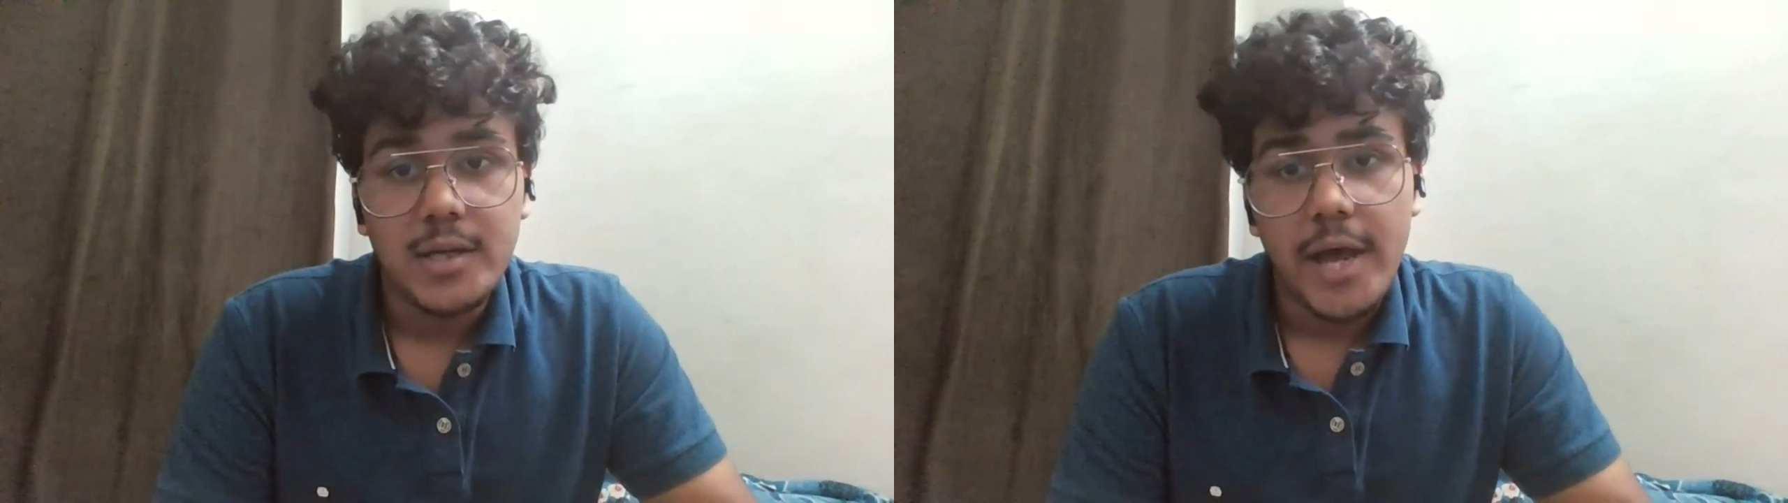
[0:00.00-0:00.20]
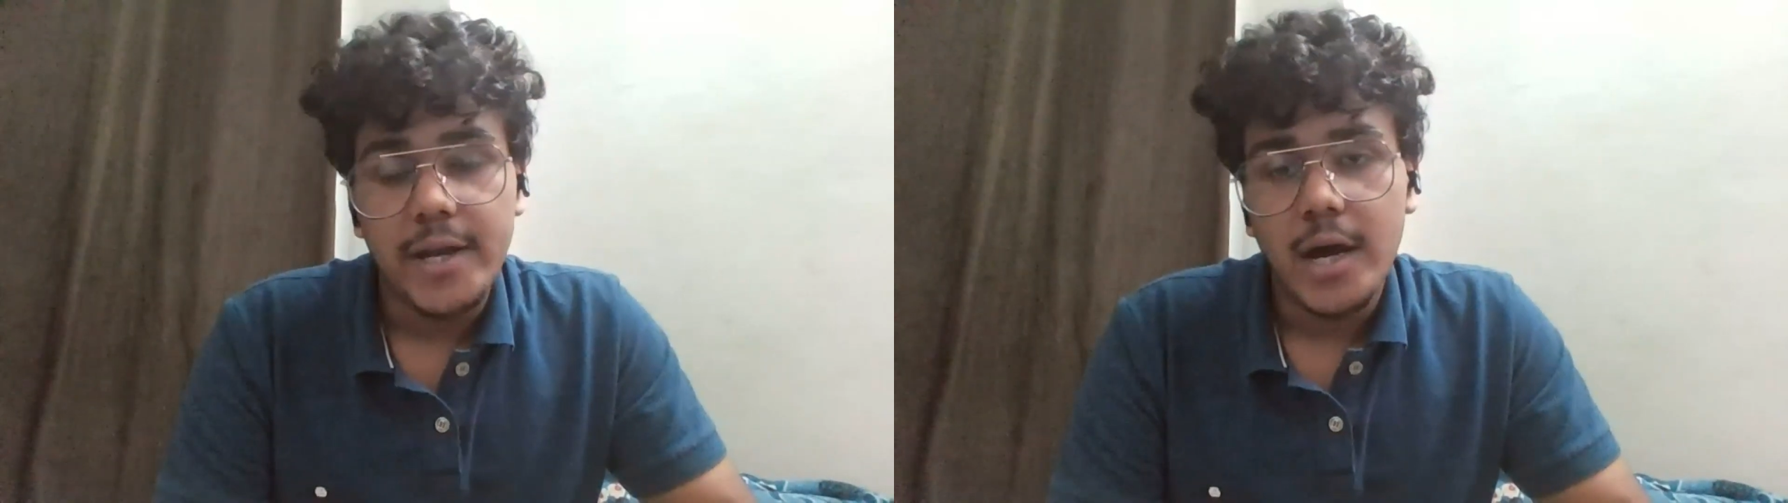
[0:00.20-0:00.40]

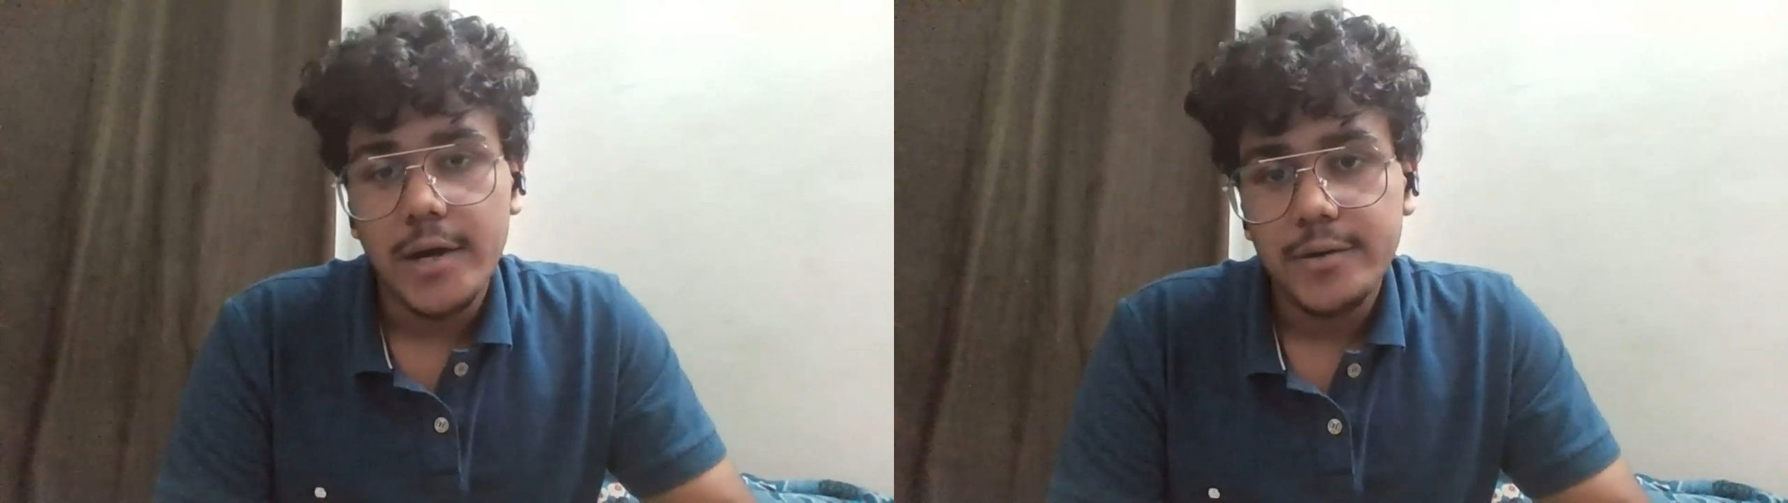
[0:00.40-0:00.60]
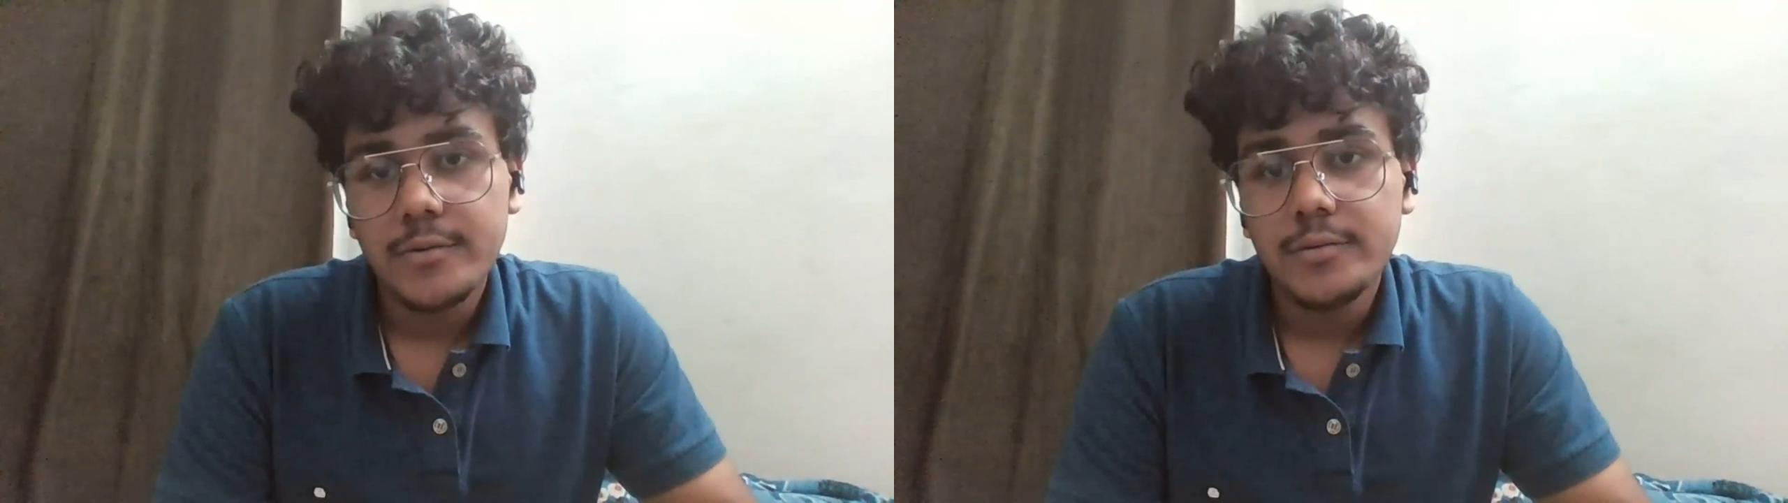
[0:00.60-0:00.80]
an
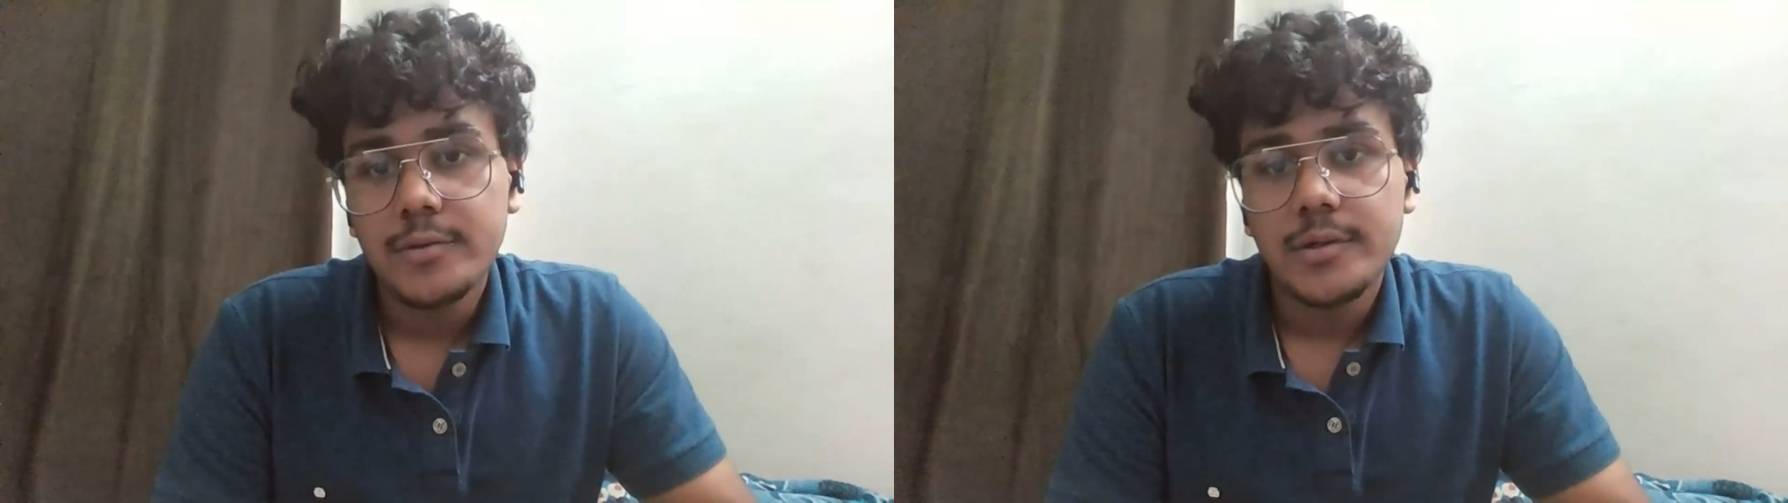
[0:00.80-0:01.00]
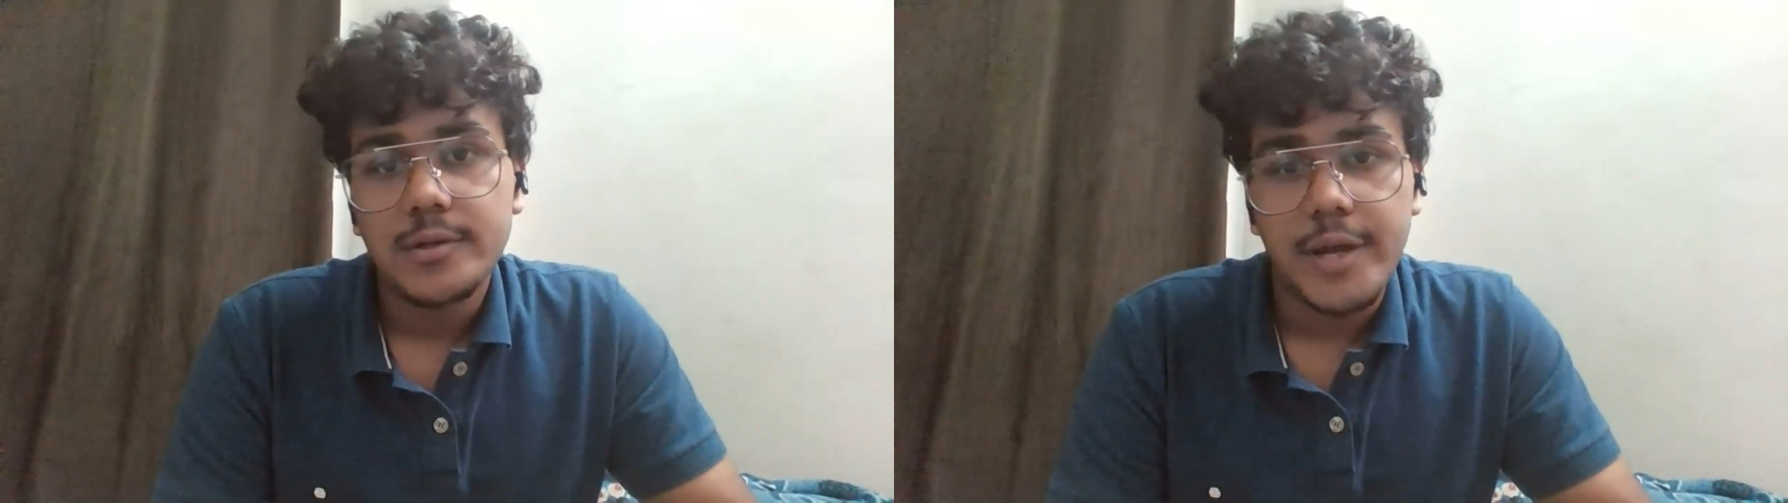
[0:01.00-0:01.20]
Arduino
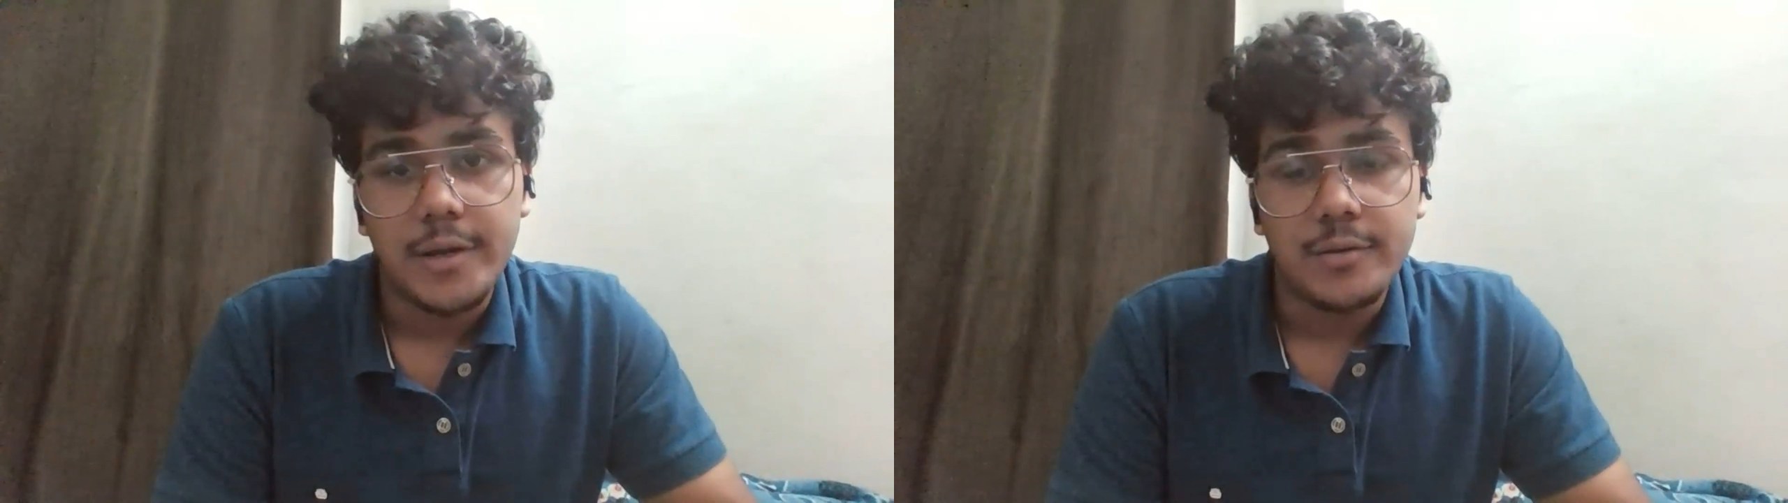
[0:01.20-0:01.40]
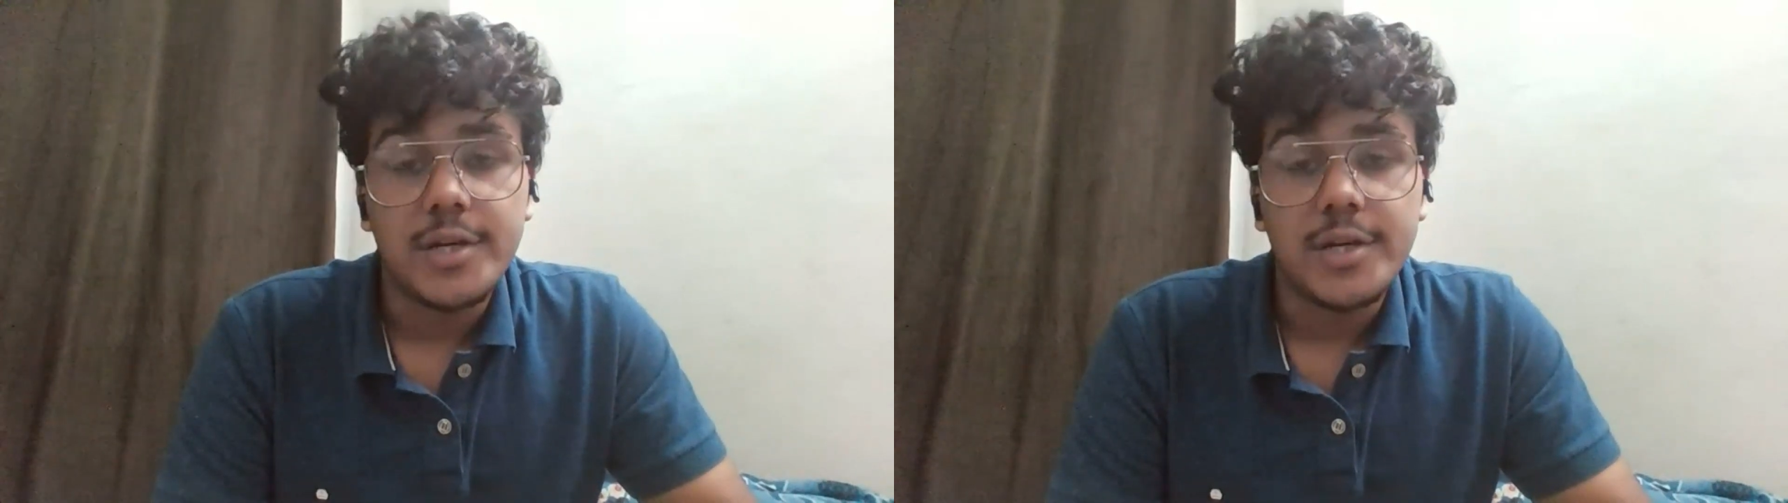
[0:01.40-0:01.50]
Nano